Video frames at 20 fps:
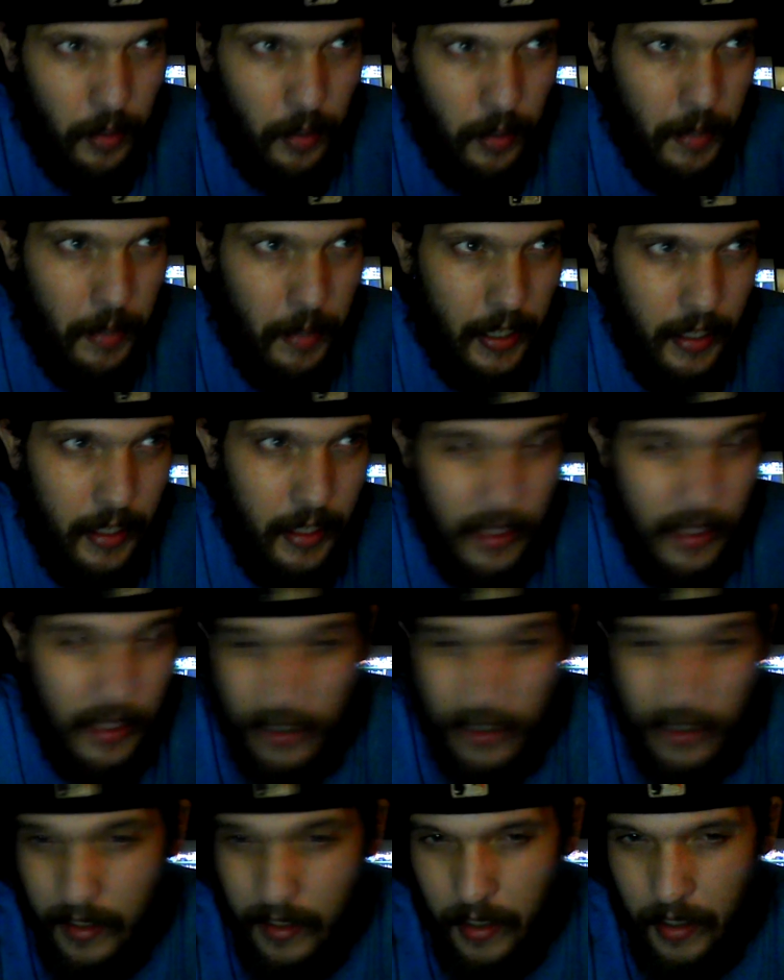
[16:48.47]
making any
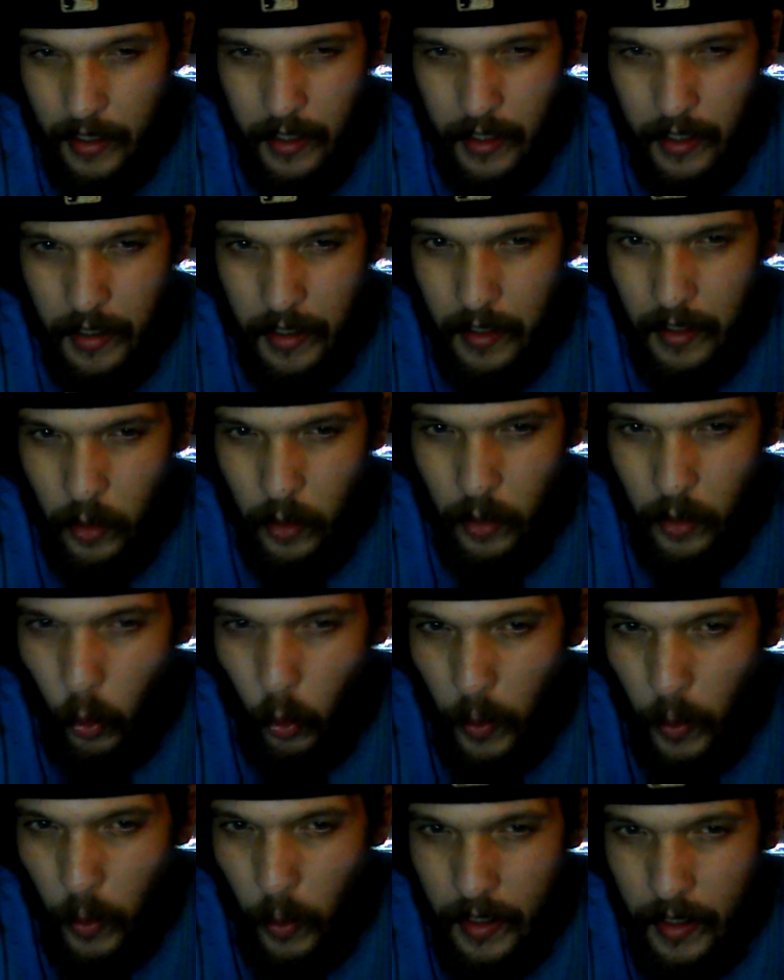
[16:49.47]

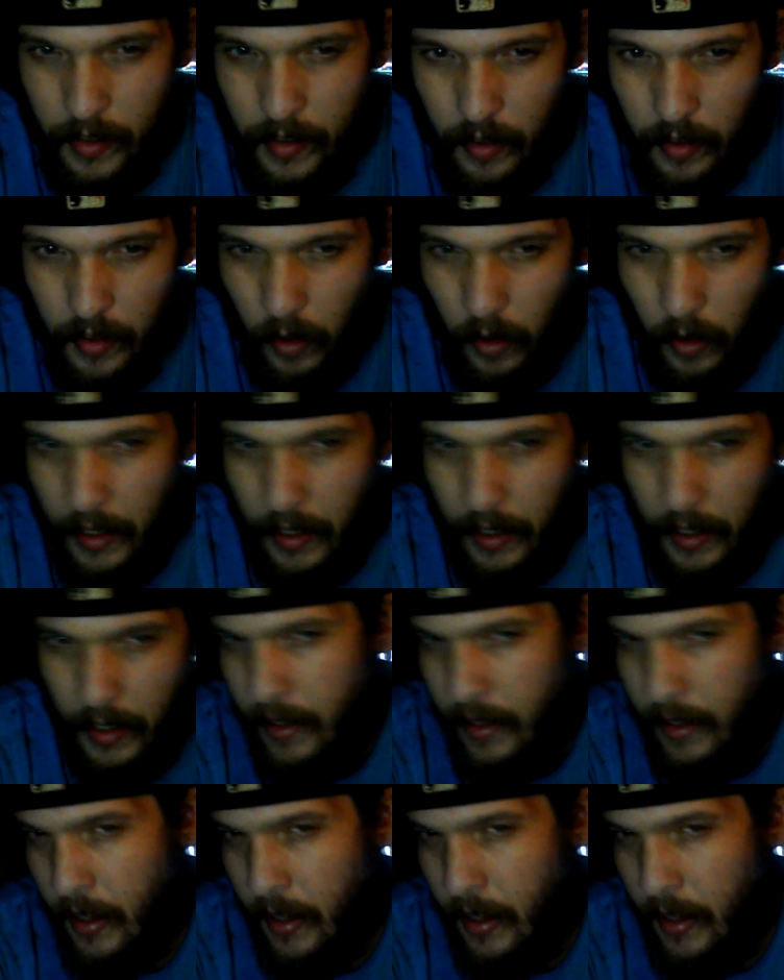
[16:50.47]
noise or any